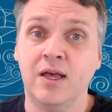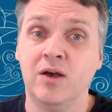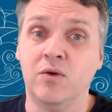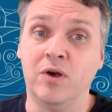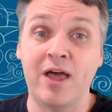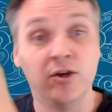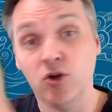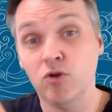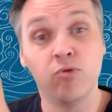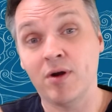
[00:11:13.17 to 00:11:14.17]
Well, that
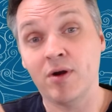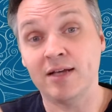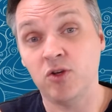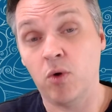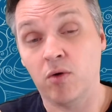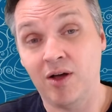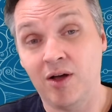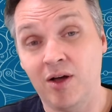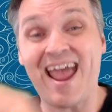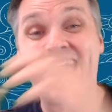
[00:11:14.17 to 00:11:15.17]
new board has a
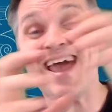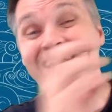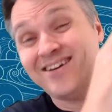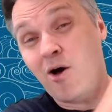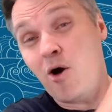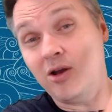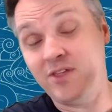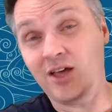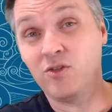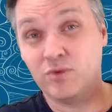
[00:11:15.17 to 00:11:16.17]
URL, and all of
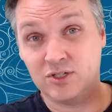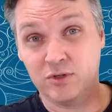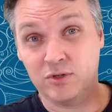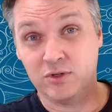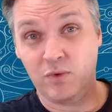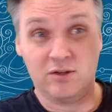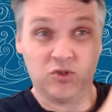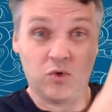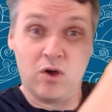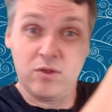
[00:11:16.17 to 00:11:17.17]
the other ones do as well.
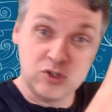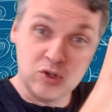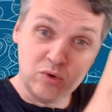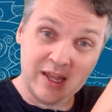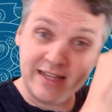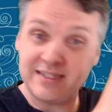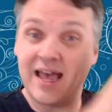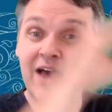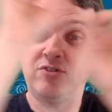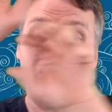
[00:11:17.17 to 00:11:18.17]
So all those new links
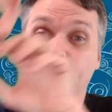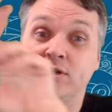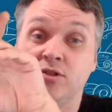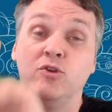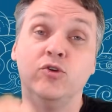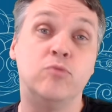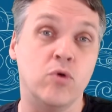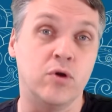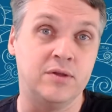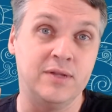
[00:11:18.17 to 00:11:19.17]
have to go into the new
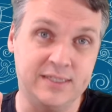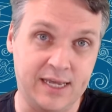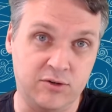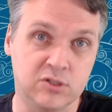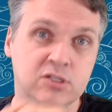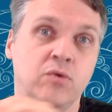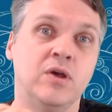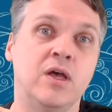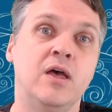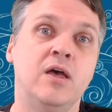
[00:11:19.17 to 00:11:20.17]
board, etc. So
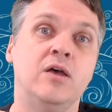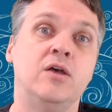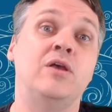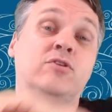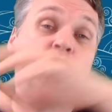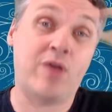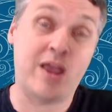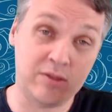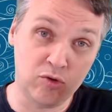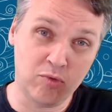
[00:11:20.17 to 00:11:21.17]
you have to
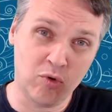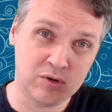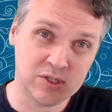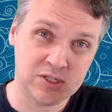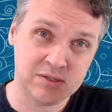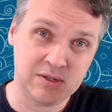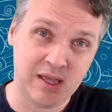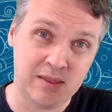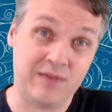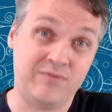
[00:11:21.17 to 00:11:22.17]
create the new boards,
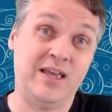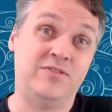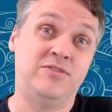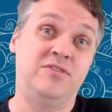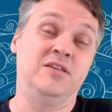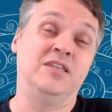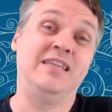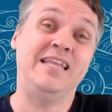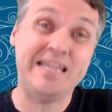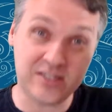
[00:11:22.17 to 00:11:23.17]
you have to get the
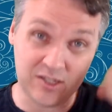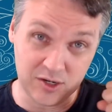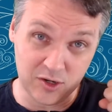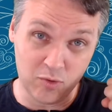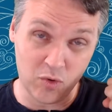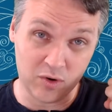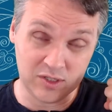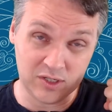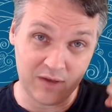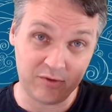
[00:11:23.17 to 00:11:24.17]
links to the new
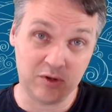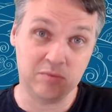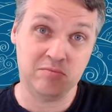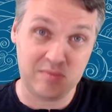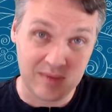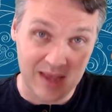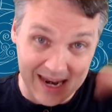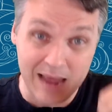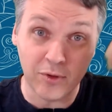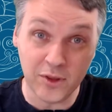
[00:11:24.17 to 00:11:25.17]
boards, you have to
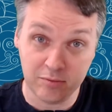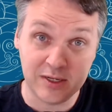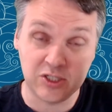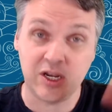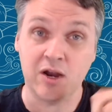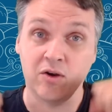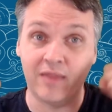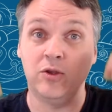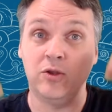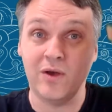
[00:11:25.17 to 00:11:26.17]
enable them to be shared,
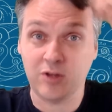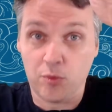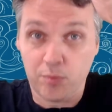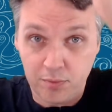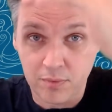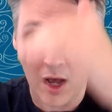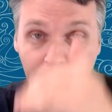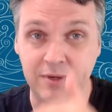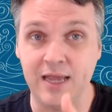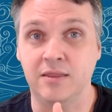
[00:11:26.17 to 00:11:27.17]
and then you have to go
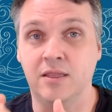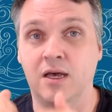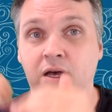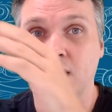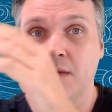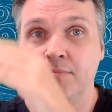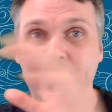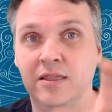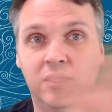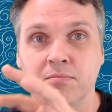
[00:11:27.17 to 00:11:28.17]

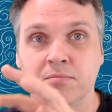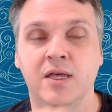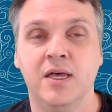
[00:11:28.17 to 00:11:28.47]
update them